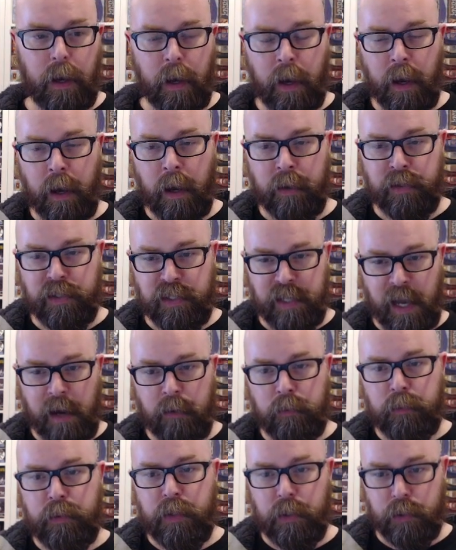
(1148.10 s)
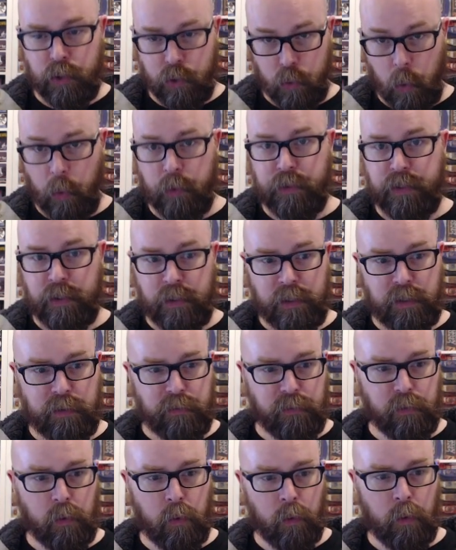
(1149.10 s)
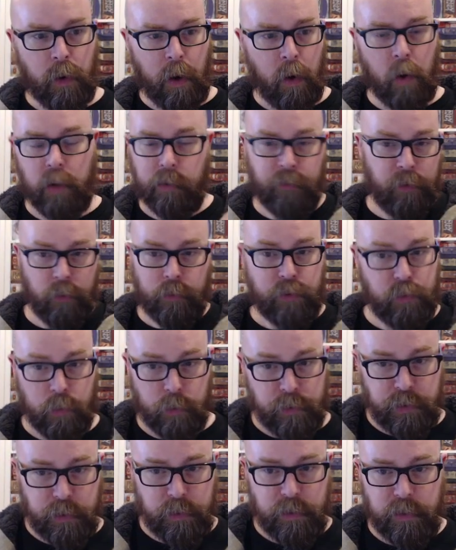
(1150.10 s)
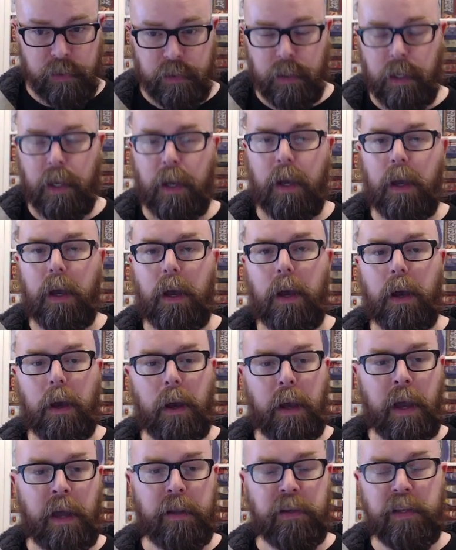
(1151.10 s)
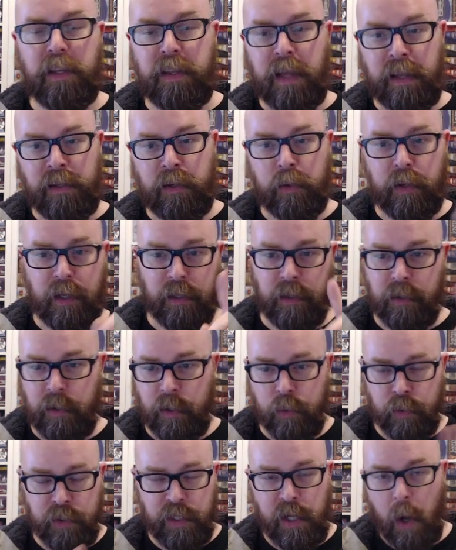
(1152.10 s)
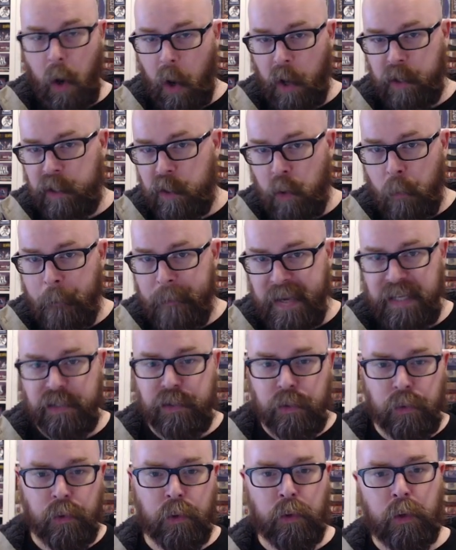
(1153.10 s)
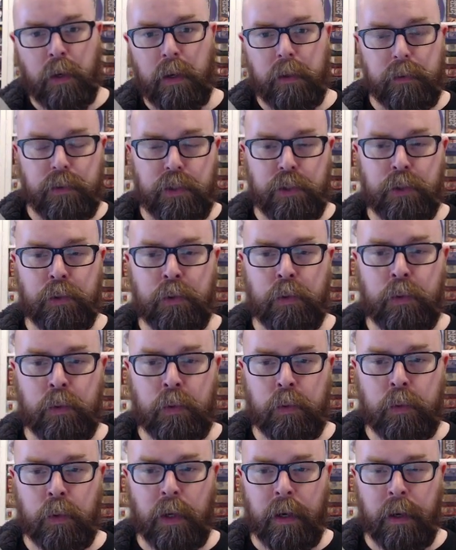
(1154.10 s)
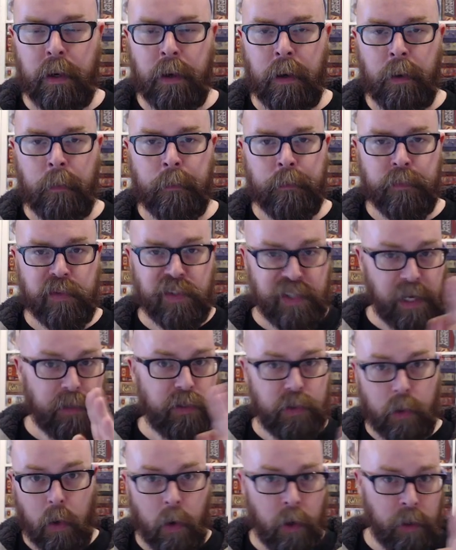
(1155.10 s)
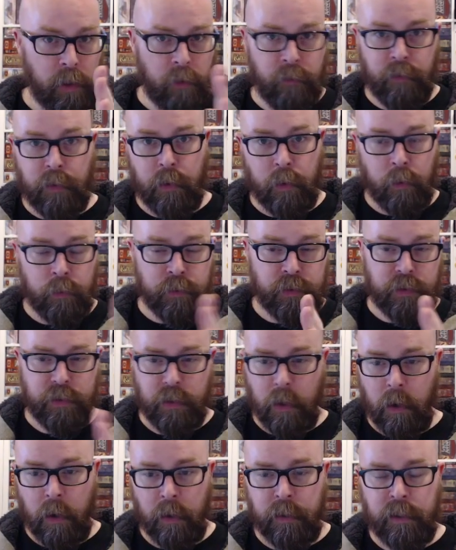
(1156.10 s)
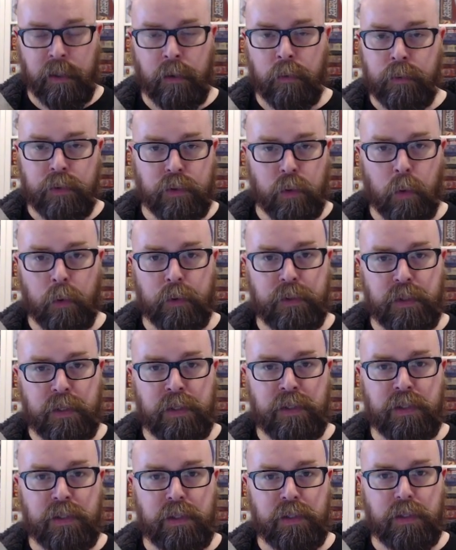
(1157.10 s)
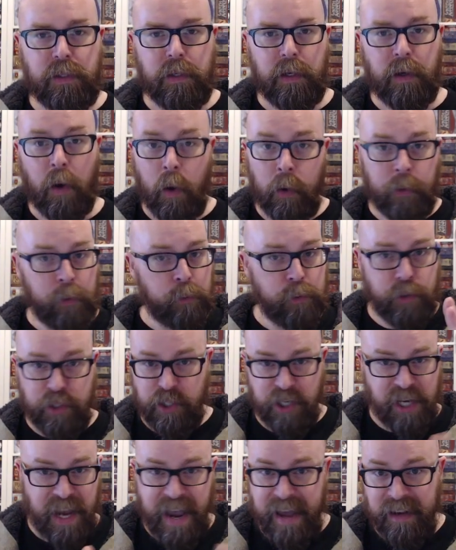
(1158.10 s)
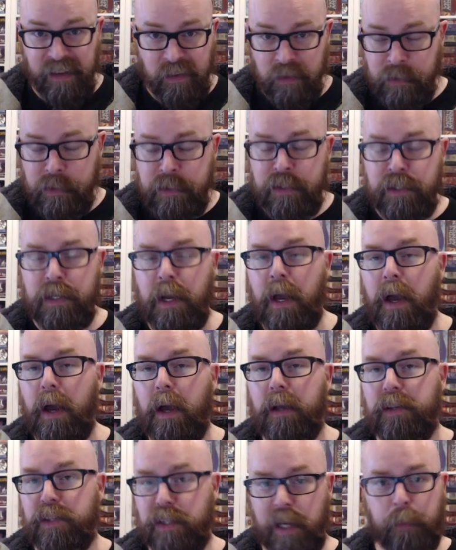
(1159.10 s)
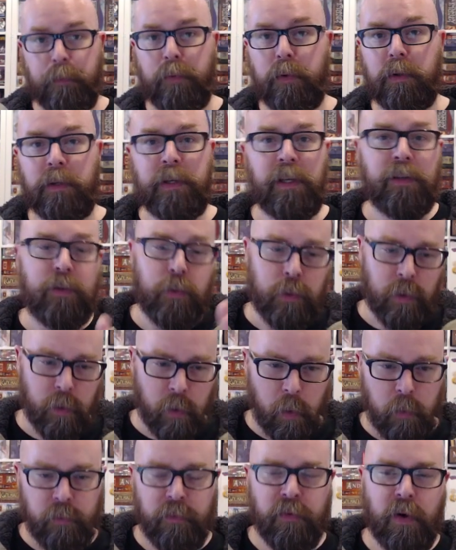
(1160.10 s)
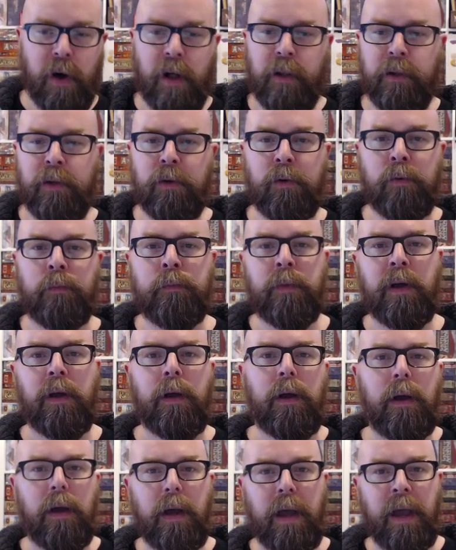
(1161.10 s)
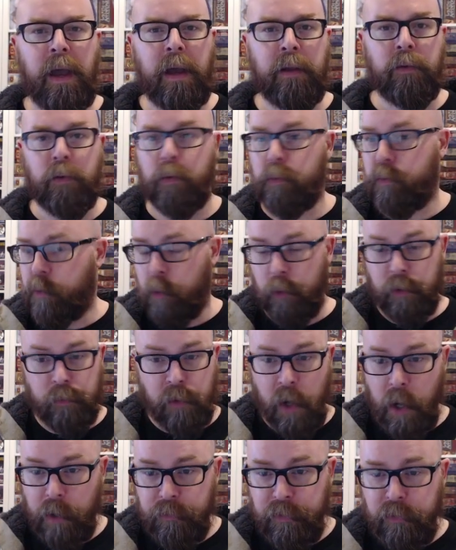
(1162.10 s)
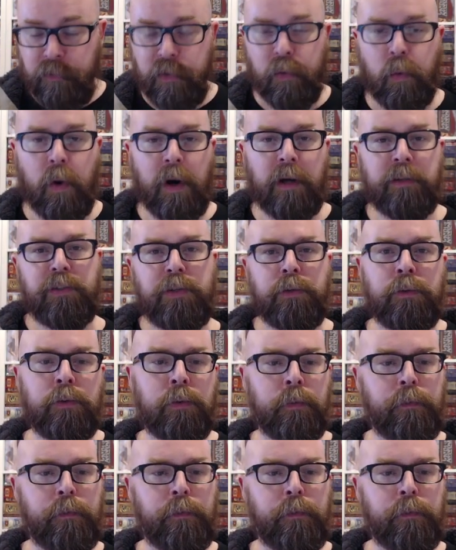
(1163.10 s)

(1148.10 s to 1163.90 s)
sound sources for all of your sources, and then you can use the audio mixer to set all of those audio sources, all those channels separately to their own volume and turn them off if you want to.